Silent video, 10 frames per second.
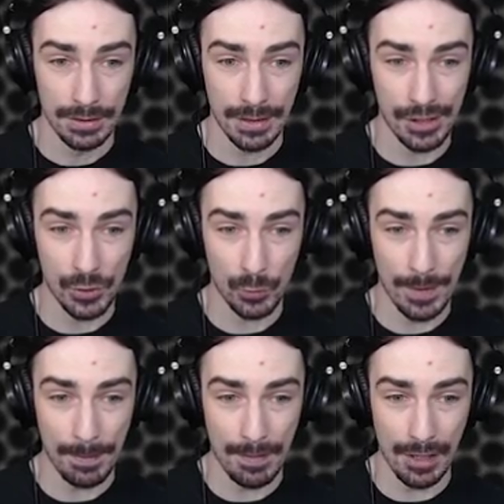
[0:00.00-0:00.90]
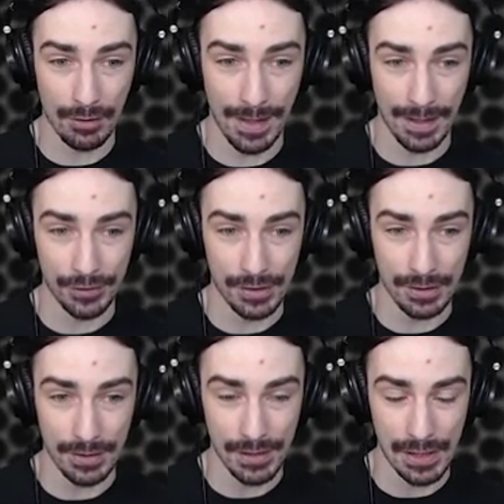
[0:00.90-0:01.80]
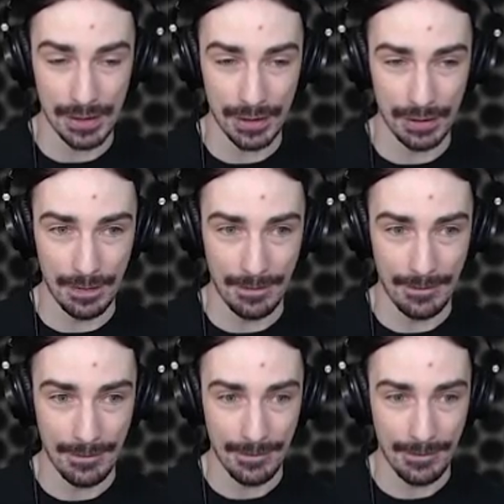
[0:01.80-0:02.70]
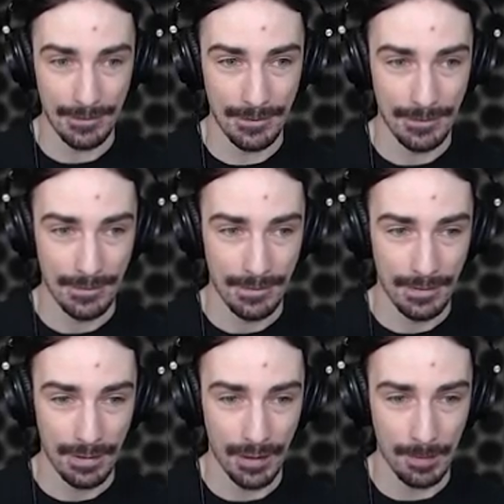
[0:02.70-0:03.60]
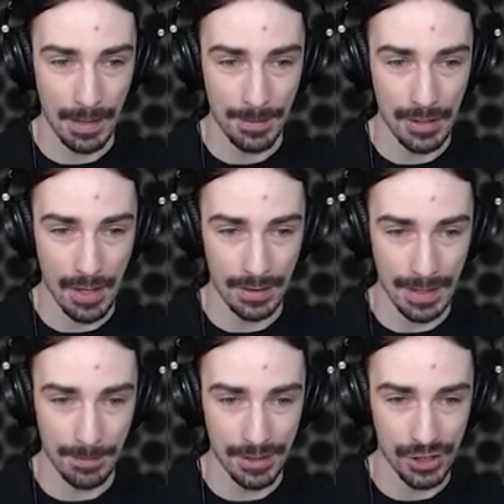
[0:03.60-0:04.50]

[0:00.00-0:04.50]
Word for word: It's whipping me around. That's not good. All right, maybe not that much